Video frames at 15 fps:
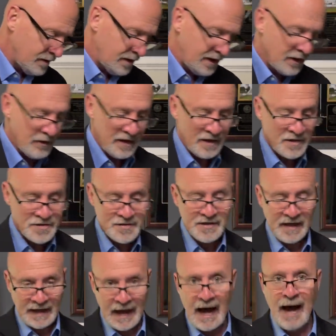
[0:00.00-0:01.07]
Here is a
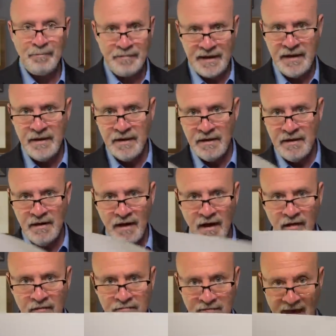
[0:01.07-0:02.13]
copy
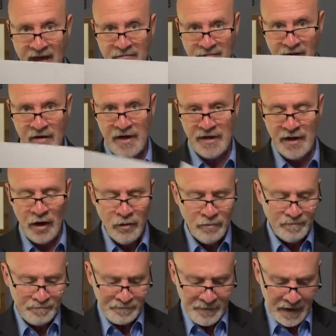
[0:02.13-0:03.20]
of that very note.
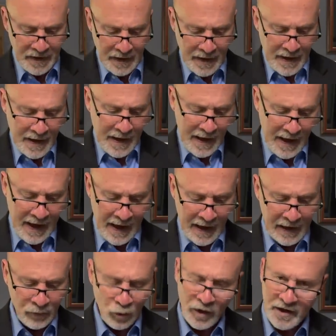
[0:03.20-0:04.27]

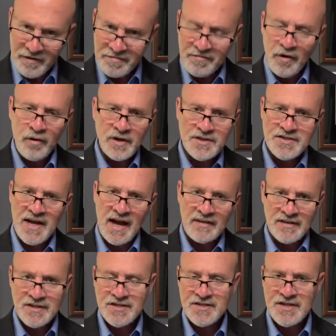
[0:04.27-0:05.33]
And we're going to focus on
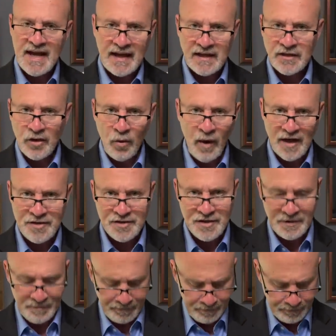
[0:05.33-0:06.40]
the second
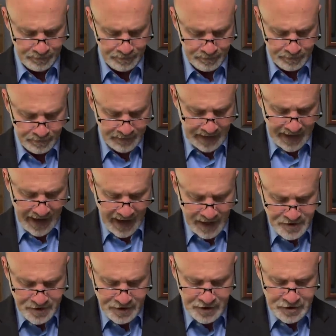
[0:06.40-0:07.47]
question. They
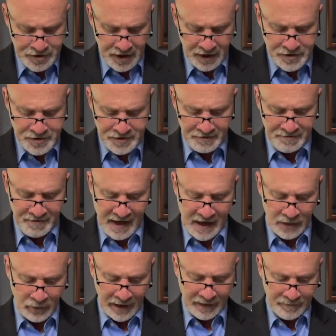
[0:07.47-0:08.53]
ask the judge the
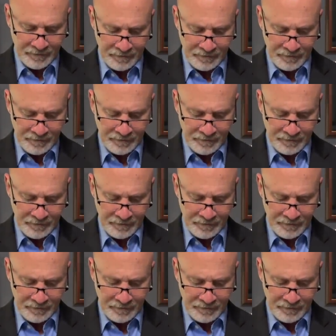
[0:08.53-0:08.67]
following.